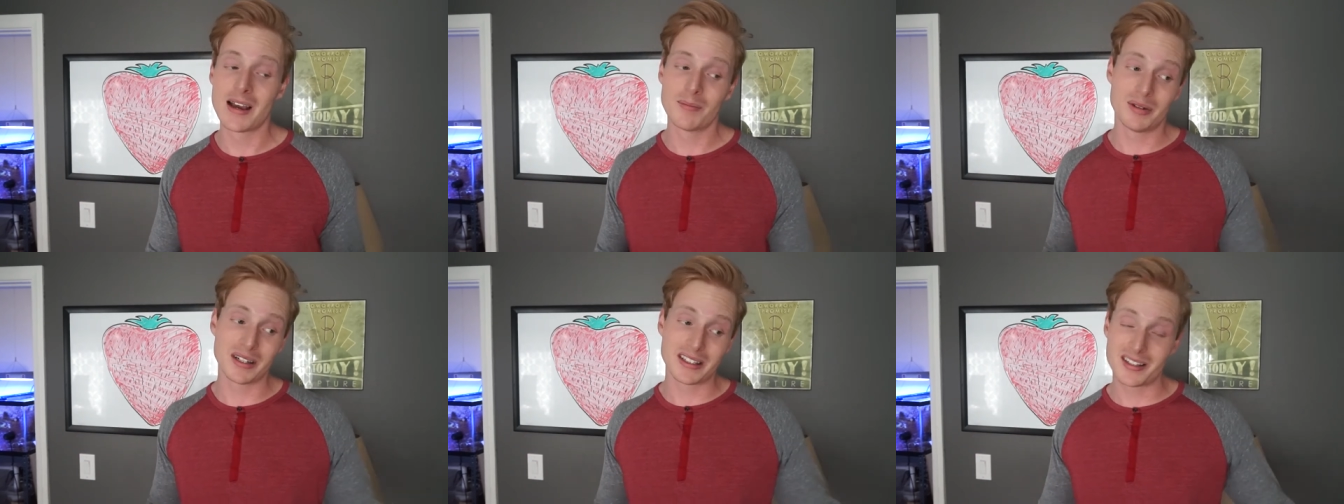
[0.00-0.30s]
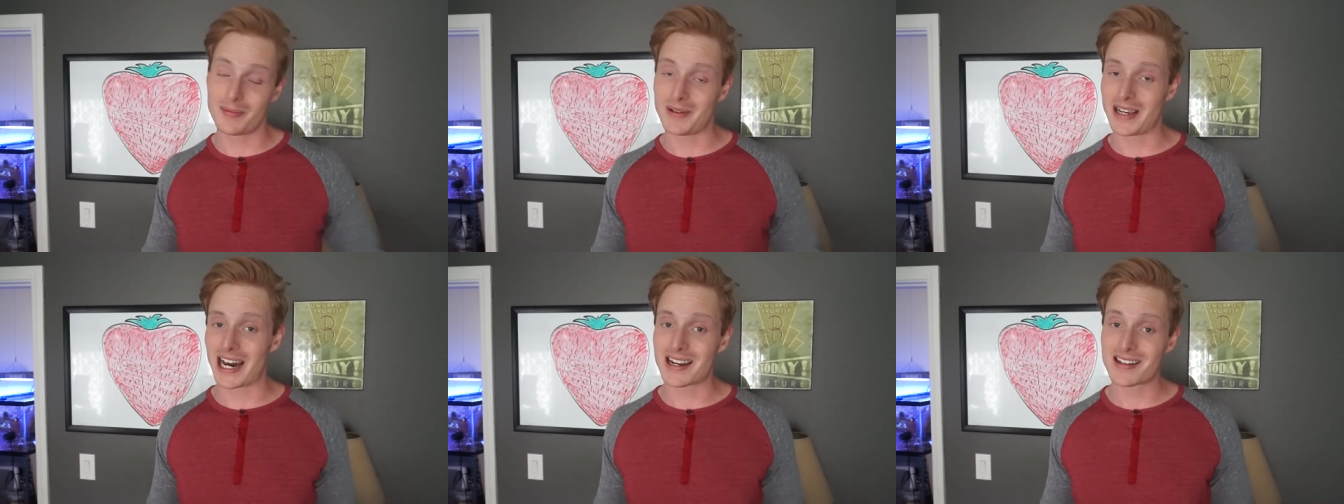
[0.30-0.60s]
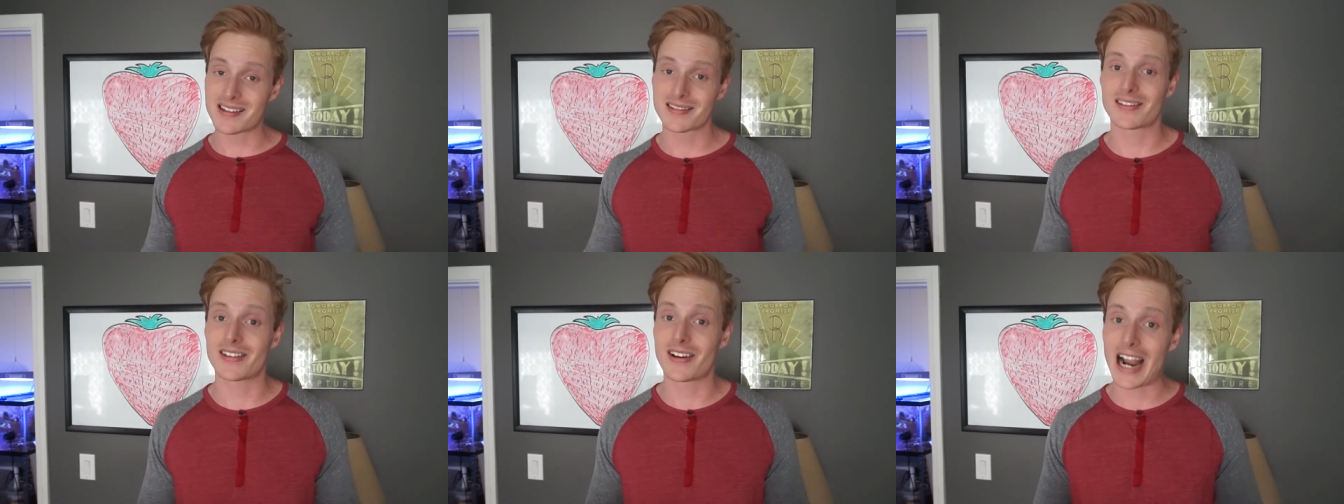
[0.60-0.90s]
but to be
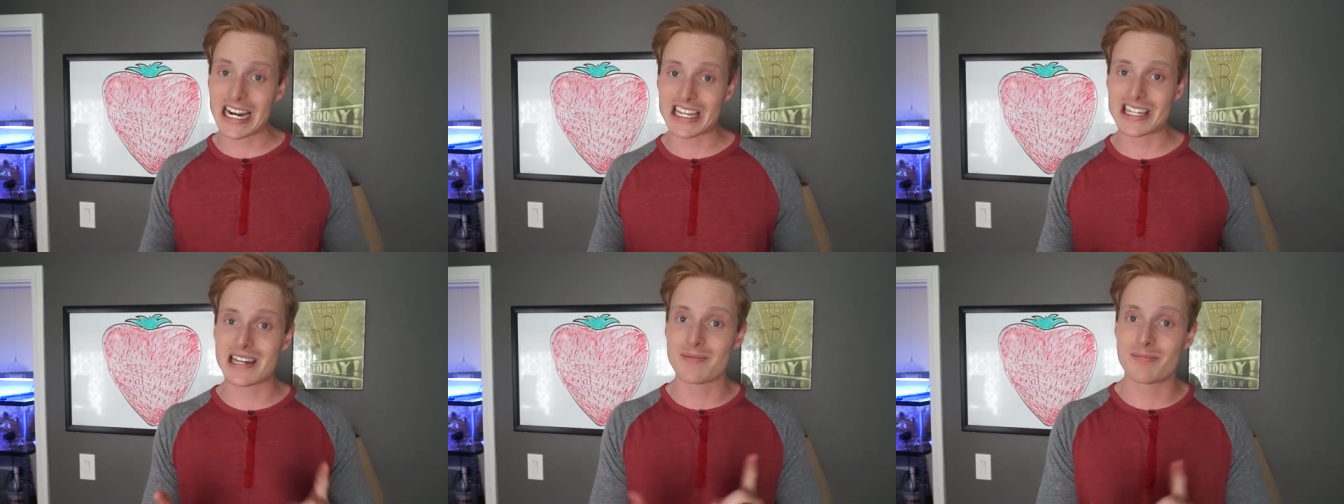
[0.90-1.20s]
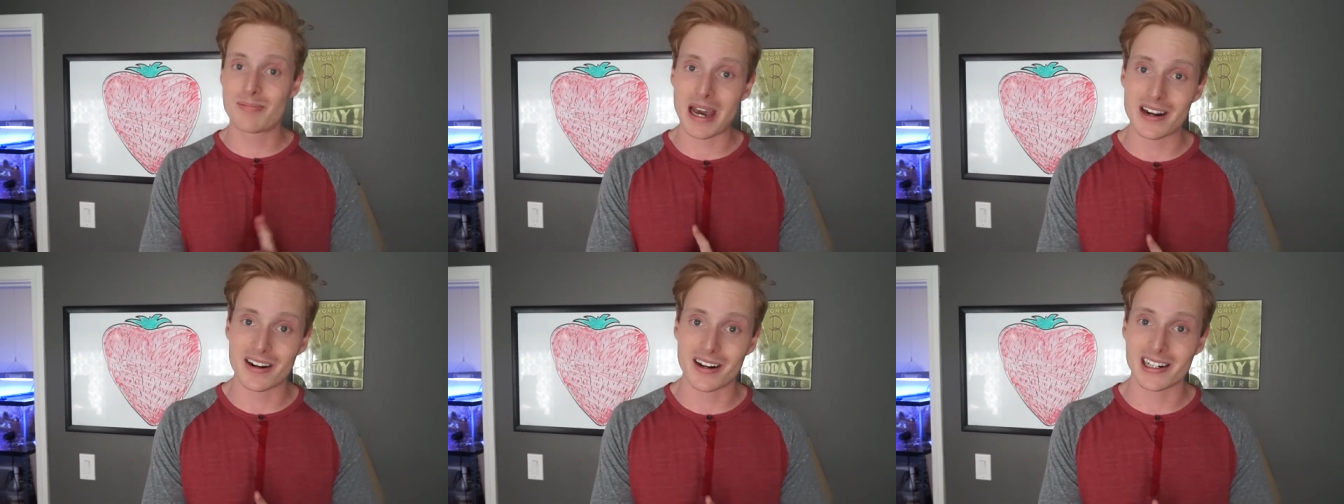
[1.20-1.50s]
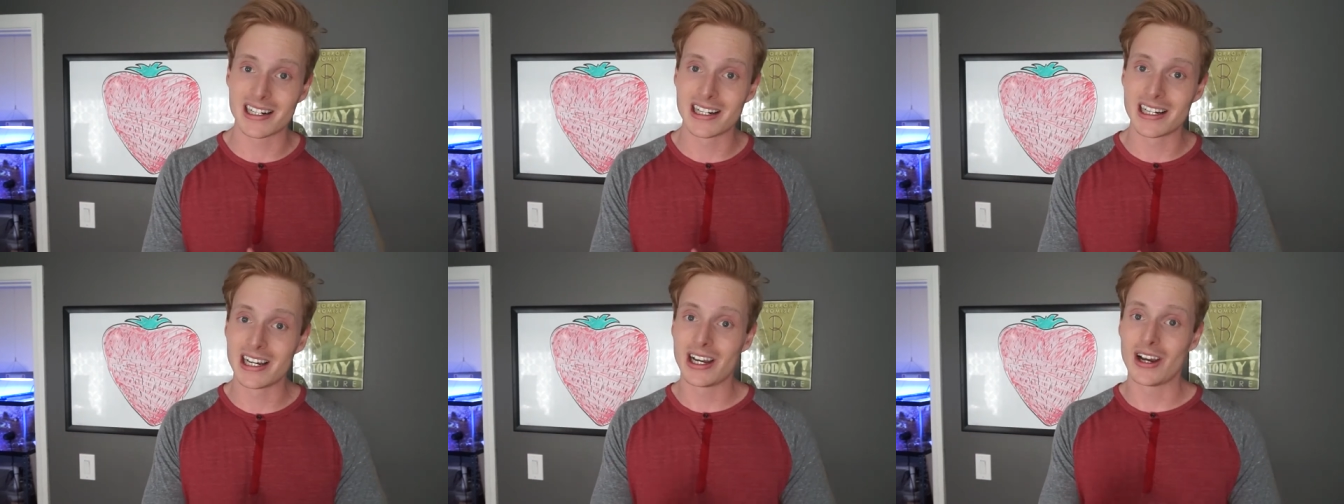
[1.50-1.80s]
honest, they're actually
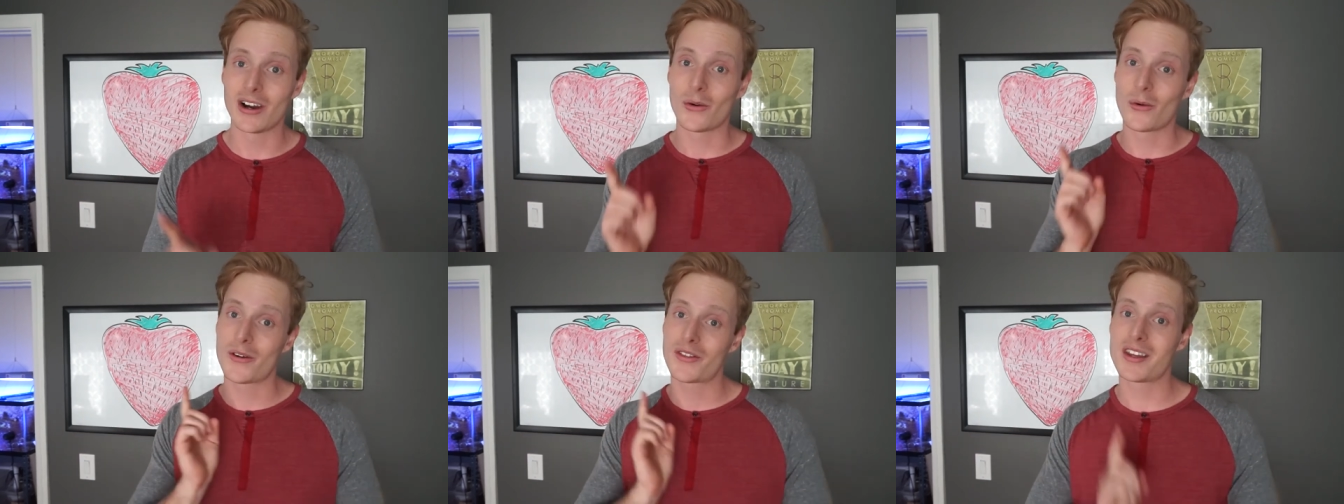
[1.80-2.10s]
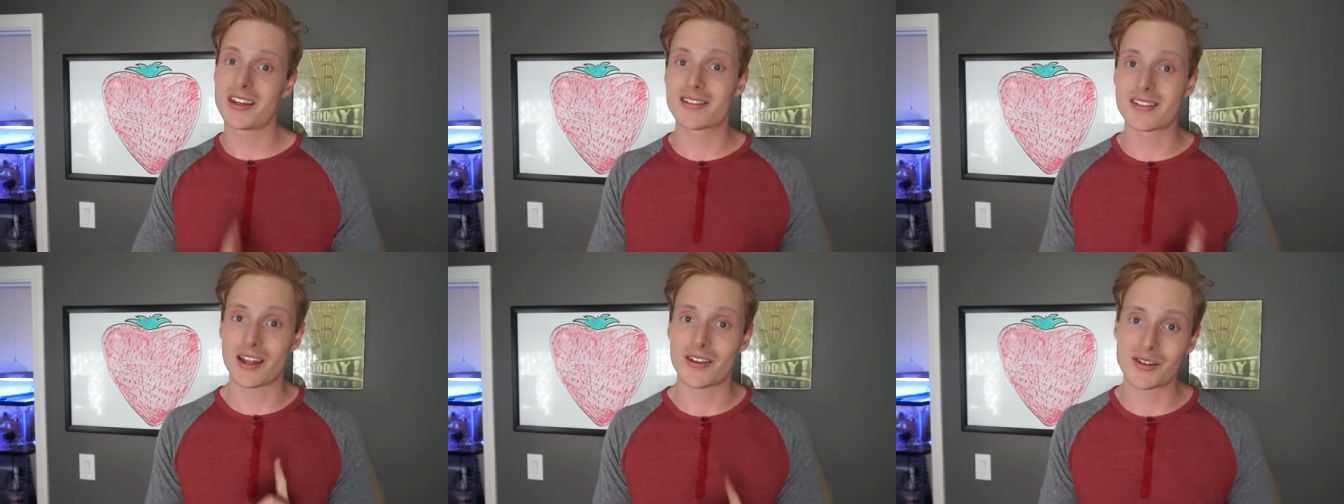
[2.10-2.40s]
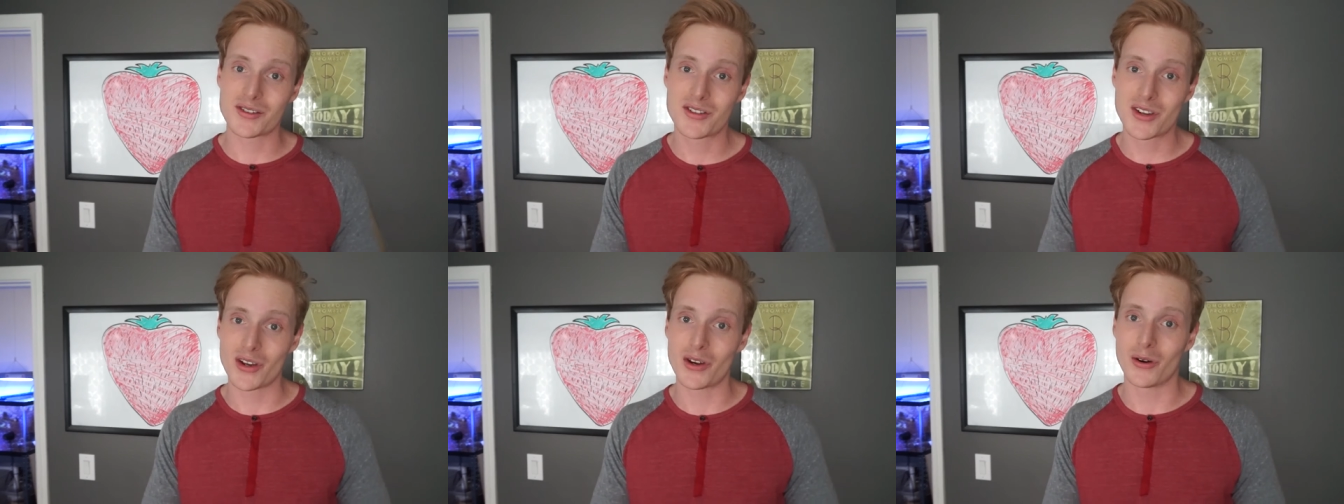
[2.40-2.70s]
better with these
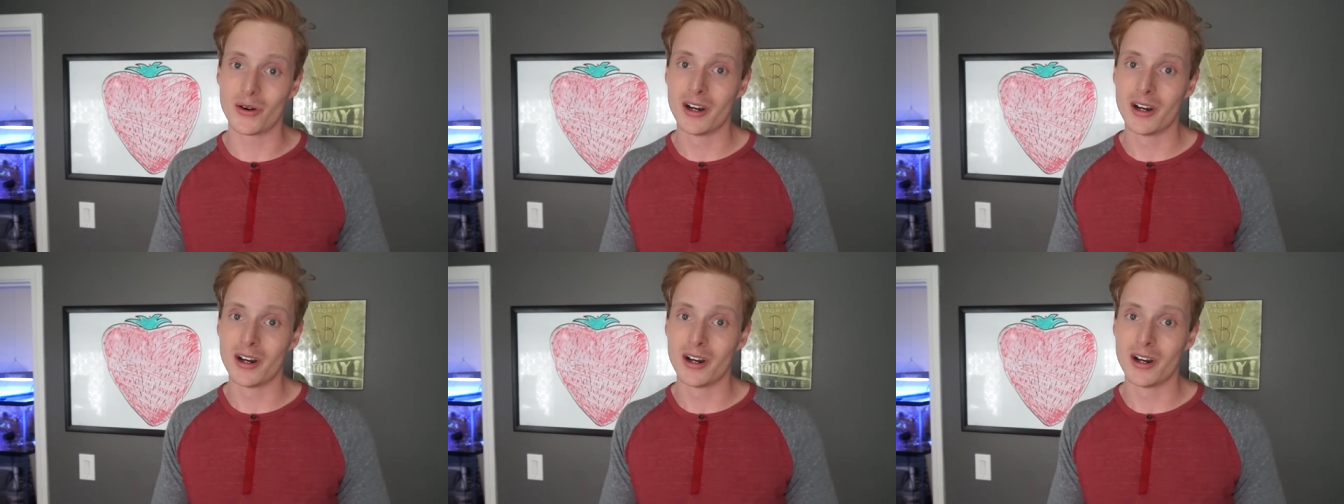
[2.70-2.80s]
other two.